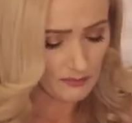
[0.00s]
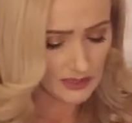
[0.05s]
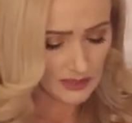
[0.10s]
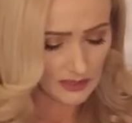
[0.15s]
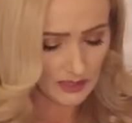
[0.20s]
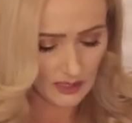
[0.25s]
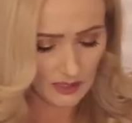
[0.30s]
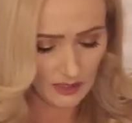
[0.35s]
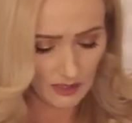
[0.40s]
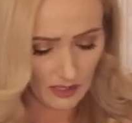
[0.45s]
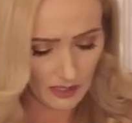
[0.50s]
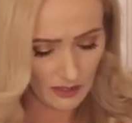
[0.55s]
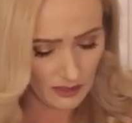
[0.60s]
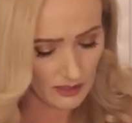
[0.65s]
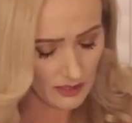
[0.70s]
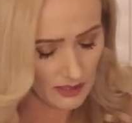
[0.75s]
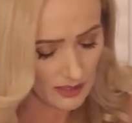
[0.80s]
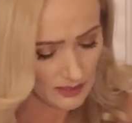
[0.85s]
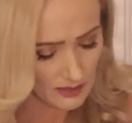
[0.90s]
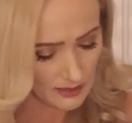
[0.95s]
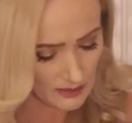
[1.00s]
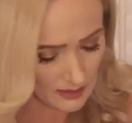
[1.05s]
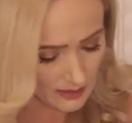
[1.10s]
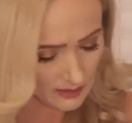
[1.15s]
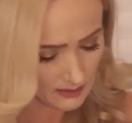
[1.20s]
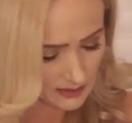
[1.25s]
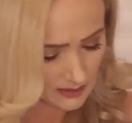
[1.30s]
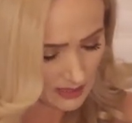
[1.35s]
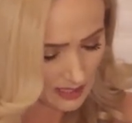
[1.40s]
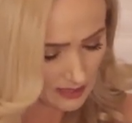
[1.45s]
seeing here is
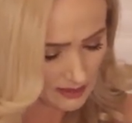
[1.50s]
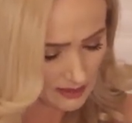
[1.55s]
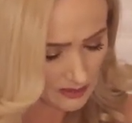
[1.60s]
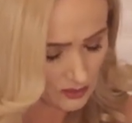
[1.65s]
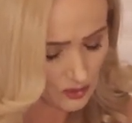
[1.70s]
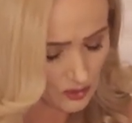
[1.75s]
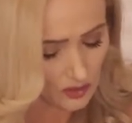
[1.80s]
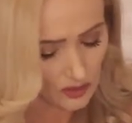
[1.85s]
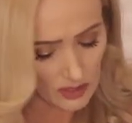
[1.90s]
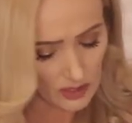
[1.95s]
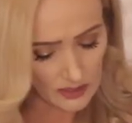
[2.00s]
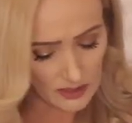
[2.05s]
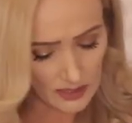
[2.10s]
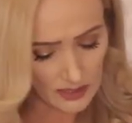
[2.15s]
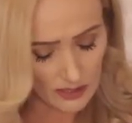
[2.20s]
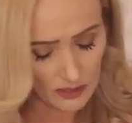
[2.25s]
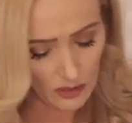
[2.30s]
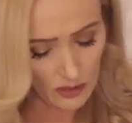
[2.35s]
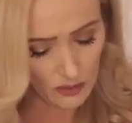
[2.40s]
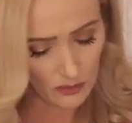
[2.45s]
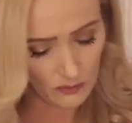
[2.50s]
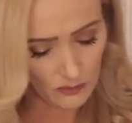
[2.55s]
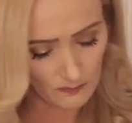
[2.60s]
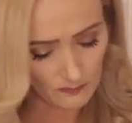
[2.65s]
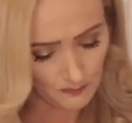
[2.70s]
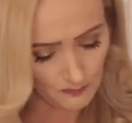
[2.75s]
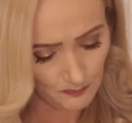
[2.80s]
they're saying is to continue,